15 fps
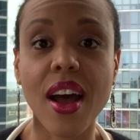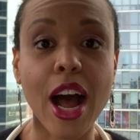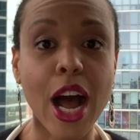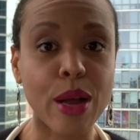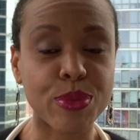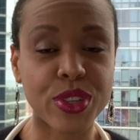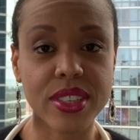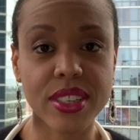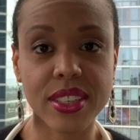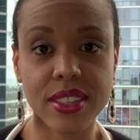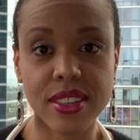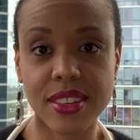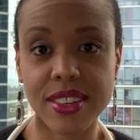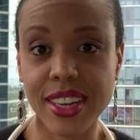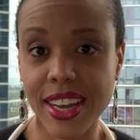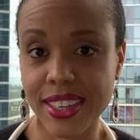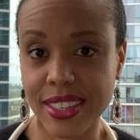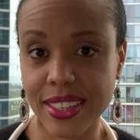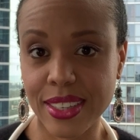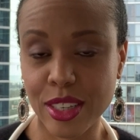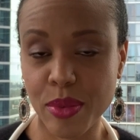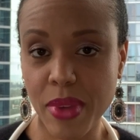Options diet
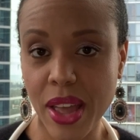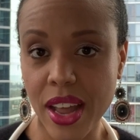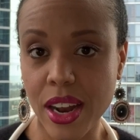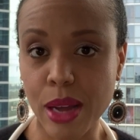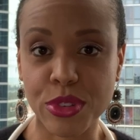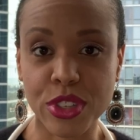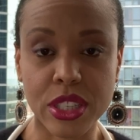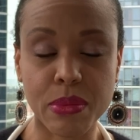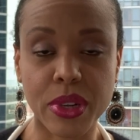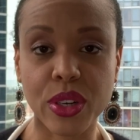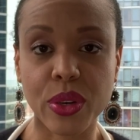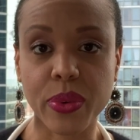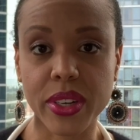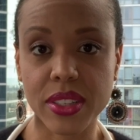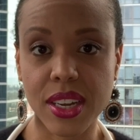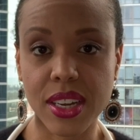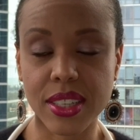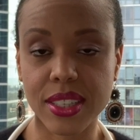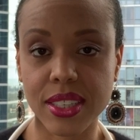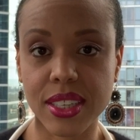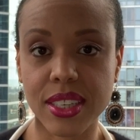system at Options Medical Weight Loss